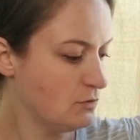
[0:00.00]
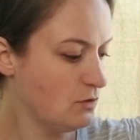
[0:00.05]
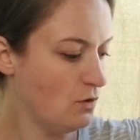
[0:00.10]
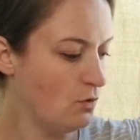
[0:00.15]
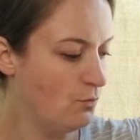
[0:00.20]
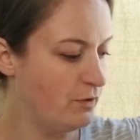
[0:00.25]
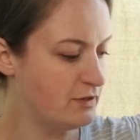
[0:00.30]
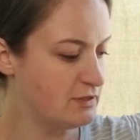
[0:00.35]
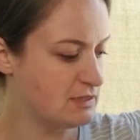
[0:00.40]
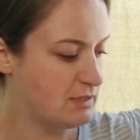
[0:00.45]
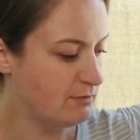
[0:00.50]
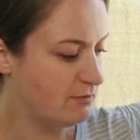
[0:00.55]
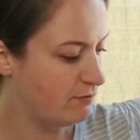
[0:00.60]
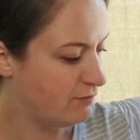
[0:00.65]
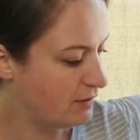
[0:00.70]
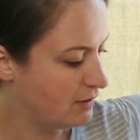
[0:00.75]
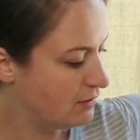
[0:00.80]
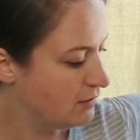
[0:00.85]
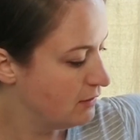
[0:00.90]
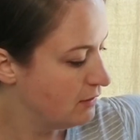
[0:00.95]
with some of
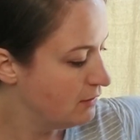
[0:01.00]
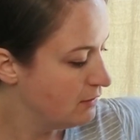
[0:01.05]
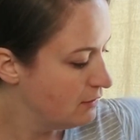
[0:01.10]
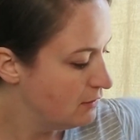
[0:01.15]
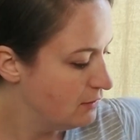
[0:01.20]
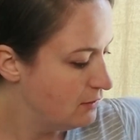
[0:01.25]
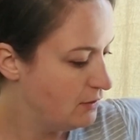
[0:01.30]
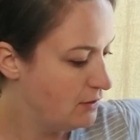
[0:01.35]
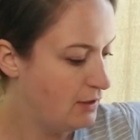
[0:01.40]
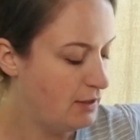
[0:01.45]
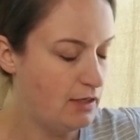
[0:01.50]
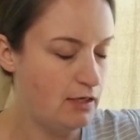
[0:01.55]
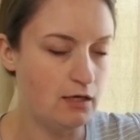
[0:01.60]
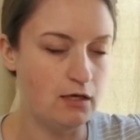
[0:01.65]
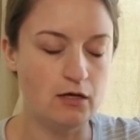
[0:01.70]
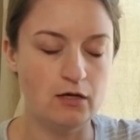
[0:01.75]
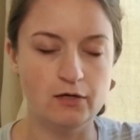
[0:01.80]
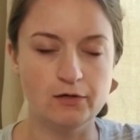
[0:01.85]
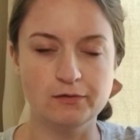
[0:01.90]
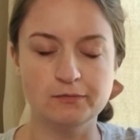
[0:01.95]
it.
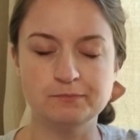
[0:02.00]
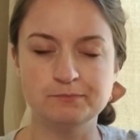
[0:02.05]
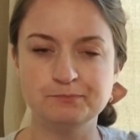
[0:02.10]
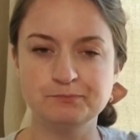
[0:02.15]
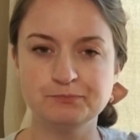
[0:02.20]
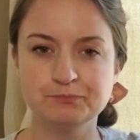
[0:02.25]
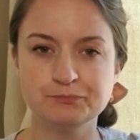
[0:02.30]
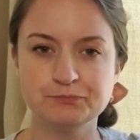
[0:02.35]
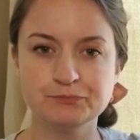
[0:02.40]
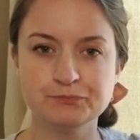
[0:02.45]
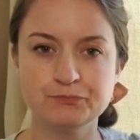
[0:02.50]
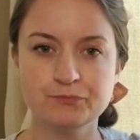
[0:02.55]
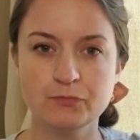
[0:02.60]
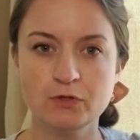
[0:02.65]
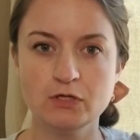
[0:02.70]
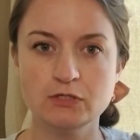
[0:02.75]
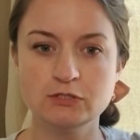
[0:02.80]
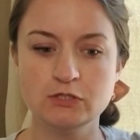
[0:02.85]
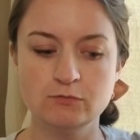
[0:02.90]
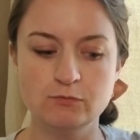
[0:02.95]

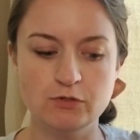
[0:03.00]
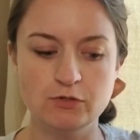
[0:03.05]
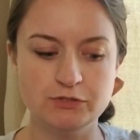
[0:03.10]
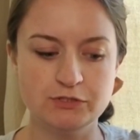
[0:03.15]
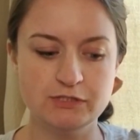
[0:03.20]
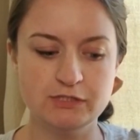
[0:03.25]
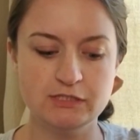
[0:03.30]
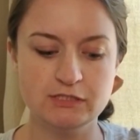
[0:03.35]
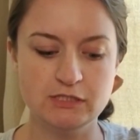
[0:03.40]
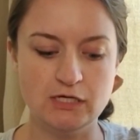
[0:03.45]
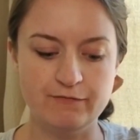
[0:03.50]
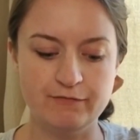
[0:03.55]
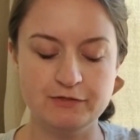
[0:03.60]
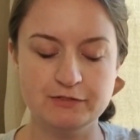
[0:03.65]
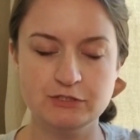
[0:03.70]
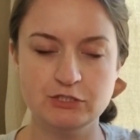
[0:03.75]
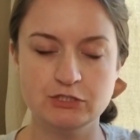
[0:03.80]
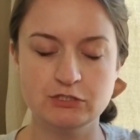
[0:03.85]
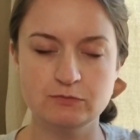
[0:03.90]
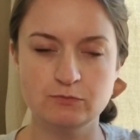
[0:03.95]
So most of this stuff is
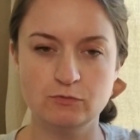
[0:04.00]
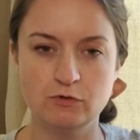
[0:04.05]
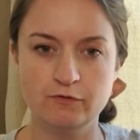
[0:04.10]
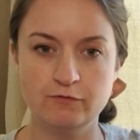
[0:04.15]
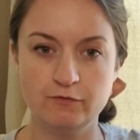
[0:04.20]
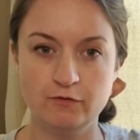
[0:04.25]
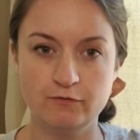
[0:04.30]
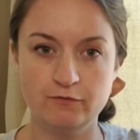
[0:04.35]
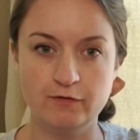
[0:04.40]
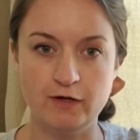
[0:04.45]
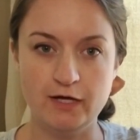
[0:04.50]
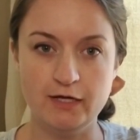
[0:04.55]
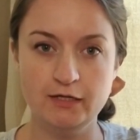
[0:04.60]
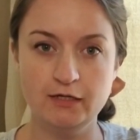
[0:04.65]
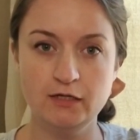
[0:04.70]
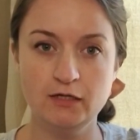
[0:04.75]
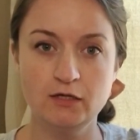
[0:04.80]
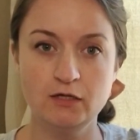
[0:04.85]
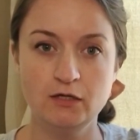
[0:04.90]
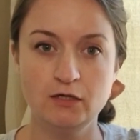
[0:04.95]
just more for
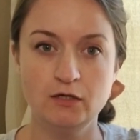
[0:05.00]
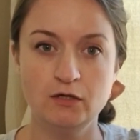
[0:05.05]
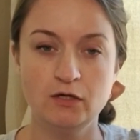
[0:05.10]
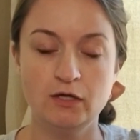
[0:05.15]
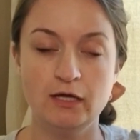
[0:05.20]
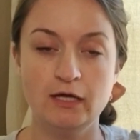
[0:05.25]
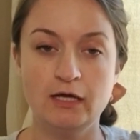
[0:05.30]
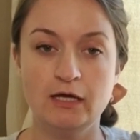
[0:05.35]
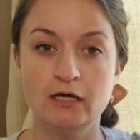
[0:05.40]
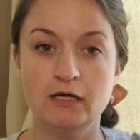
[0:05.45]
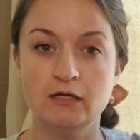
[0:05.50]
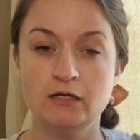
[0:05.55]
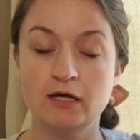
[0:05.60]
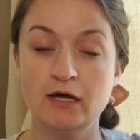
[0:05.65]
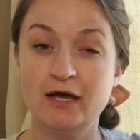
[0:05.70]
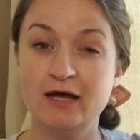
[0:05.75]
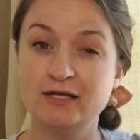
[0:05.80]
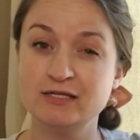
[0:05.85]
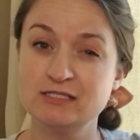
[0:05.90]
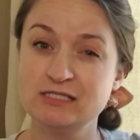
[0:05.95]
fun. And
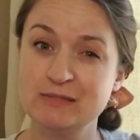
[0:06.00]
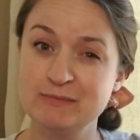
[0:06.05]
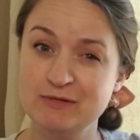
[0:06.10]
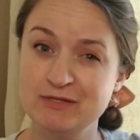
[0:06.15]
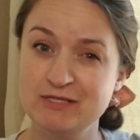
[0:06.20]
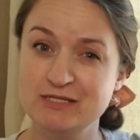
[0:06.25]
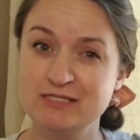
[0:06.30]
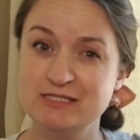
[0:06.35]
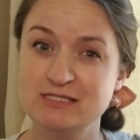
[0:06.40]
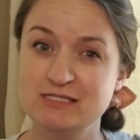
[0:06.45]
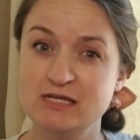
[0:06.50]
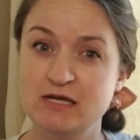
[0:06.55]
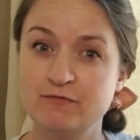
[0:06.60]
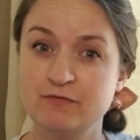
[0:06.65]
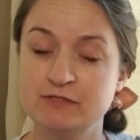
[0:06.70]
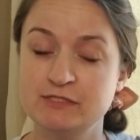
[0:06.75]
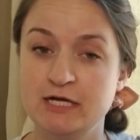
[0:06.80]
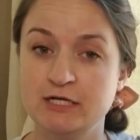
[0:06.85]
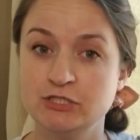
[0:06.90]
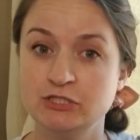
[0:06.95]
some of this stuff
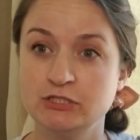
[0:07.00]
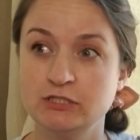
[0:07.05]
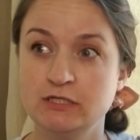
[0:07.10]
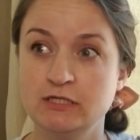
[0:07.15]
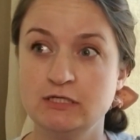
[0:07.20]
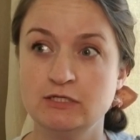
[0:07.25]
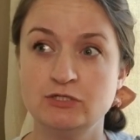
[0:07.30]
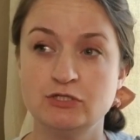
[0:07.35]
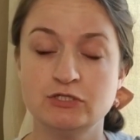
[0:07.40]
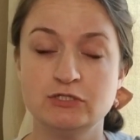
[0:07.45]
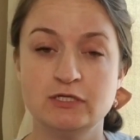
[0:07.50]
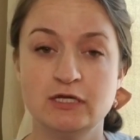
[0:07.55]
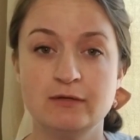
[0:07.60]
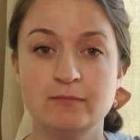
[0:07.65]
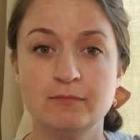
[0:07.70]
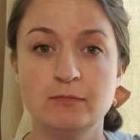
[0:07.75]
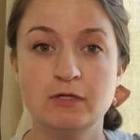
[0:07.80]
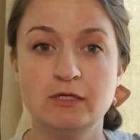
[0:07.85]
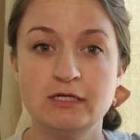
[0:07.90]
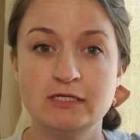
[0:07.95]
is actually just like
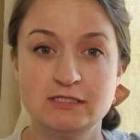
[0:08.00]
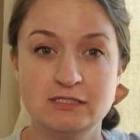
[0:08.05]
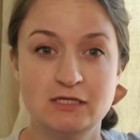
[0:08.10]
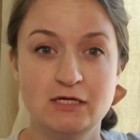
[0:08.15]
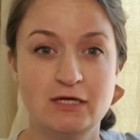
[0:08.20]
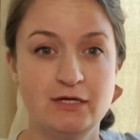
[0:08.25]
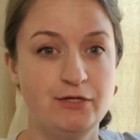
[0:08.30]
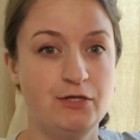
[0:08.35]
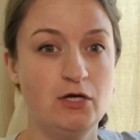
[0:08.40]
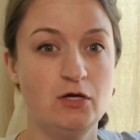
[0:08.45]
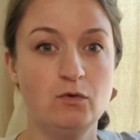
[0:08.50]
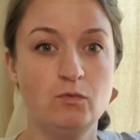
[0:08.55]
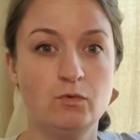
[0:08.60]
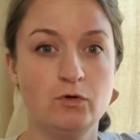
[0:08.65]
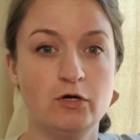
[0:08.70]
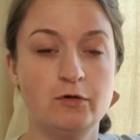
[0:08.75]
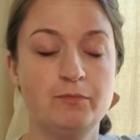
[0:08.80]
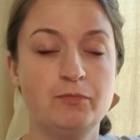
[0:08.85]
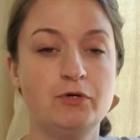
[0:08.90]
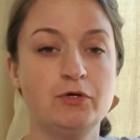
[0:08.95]
Melissa and Doug
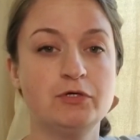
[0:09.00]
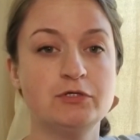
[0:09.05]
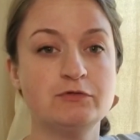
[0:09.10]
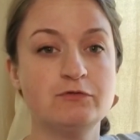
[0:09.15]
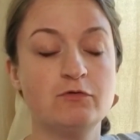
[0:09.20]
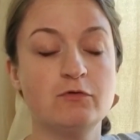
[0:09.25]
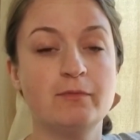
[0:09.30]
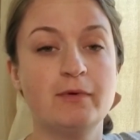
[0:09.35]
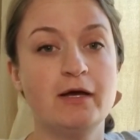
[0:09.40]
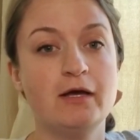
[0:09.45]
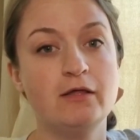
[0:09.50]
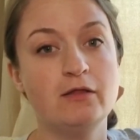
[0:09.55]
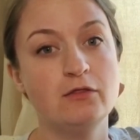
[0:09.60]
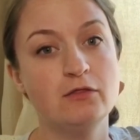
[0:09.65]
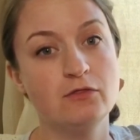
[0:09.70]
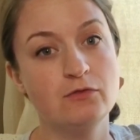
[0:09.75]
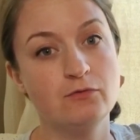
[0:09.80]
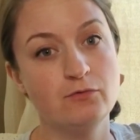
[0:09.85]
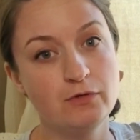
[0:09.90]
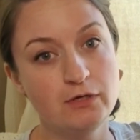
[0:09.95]
workbooks for my
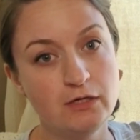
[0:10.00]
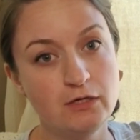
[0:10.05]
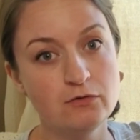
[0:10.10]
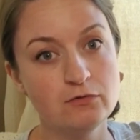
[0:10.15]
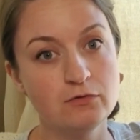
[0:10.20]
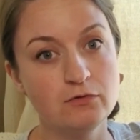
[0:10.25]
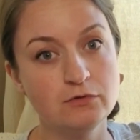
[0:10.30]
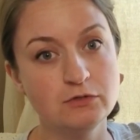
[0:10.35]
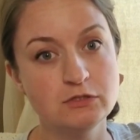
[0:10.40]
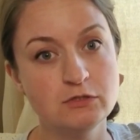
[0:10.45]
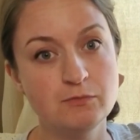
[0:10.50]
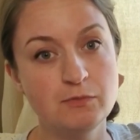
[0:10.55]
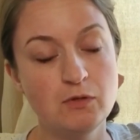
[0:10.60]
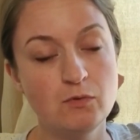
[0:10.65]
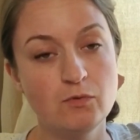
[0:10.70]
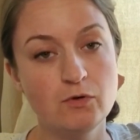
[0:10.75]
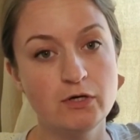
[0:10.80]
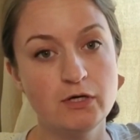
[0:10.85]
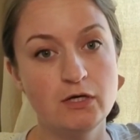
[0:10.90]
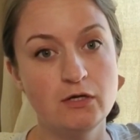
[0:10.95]
3-year-old to be
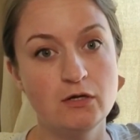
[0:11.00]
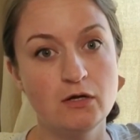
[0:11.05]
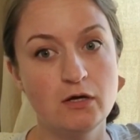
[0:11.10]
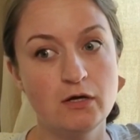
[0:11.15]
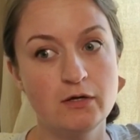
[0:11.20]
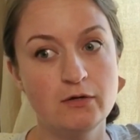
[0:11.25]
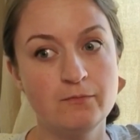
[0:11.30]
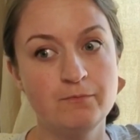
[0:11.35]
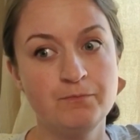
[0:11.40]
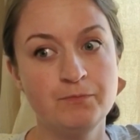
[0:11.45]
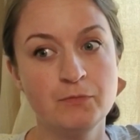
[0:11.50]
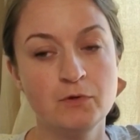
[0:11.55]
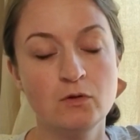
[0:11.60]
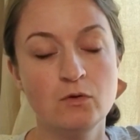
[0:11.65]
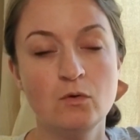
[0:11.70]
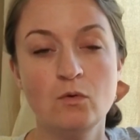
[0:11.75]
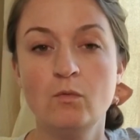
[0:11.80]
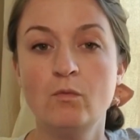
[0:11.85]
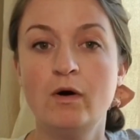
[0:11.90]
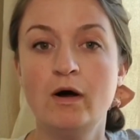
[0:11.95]
working on
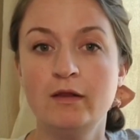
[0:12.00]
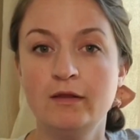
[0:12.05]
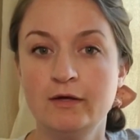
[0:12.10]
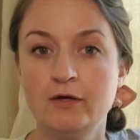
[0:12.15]
while I